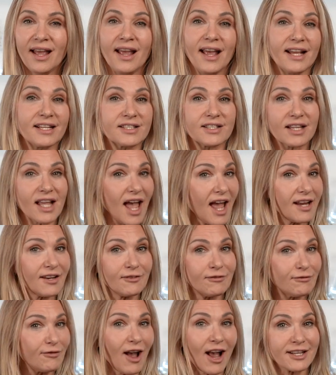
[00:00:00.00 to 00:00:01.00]
It's kind
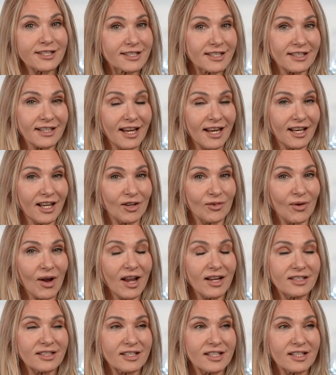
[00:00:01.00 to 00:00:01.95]
of fascinating, right?